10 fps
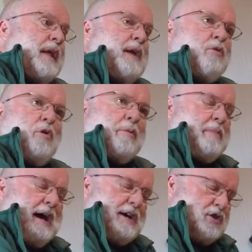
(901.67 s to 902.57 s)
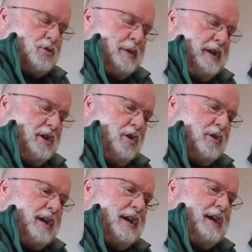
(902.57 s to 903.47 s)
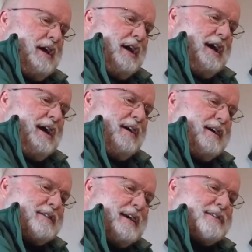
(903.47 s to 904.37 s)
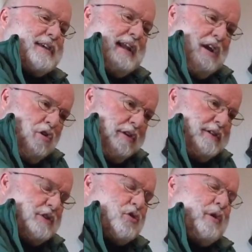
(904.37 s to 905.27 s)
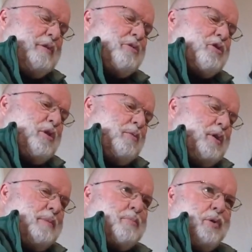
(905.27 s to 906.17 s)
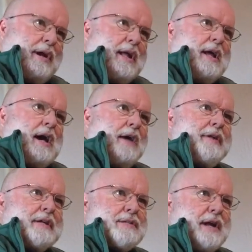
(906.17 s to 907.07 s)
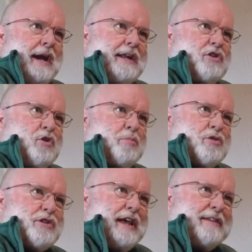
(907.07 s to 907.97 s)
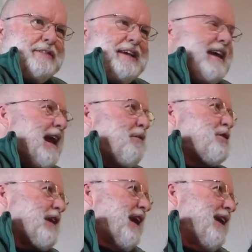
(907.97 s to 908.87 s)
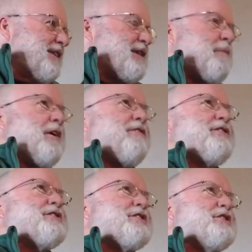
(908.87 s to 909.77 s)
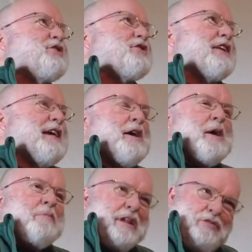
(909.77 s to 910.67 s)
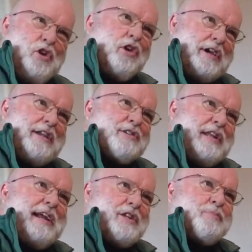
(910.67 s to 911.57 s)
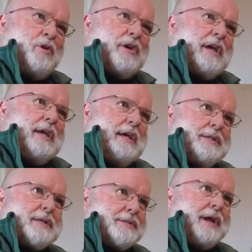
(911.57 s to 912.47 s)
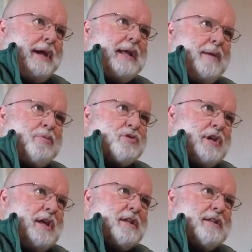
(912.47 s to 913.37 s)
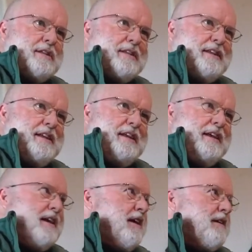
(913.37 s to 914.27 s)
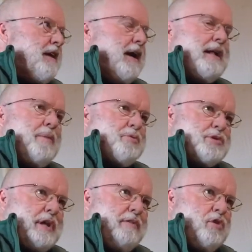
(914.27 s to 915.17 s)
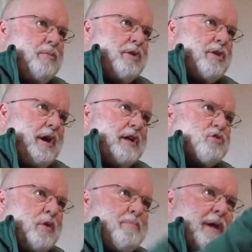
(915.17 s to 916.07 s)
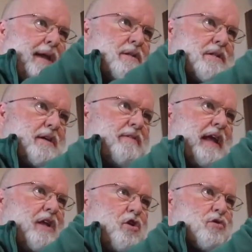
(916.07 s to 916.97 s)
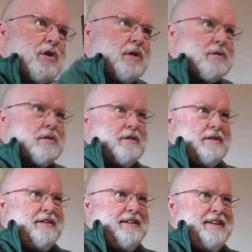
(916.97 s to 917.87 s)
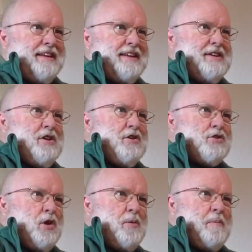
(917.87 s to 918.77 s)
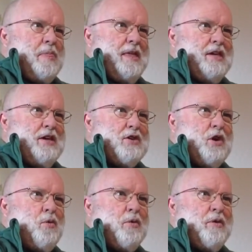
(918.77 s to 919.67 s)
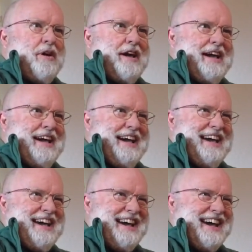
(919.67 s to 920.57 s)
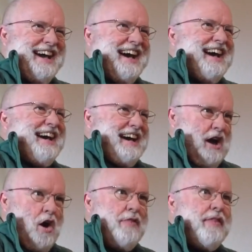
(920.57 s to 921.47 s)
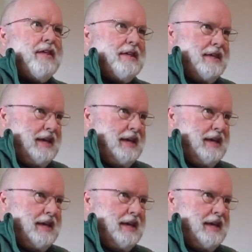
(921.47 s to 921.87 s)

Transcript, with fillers: he wrote me back a sweet note because uh, I said I only disagree with you on one point. I think it's 92%. I was saying it somewhat facetiously. But if you look at his latest book, he says 98%. Mm. Wow. 98% of human thought is repetitive and useless. Mm. So, you know. Whole cities eh, running on that stream of thought.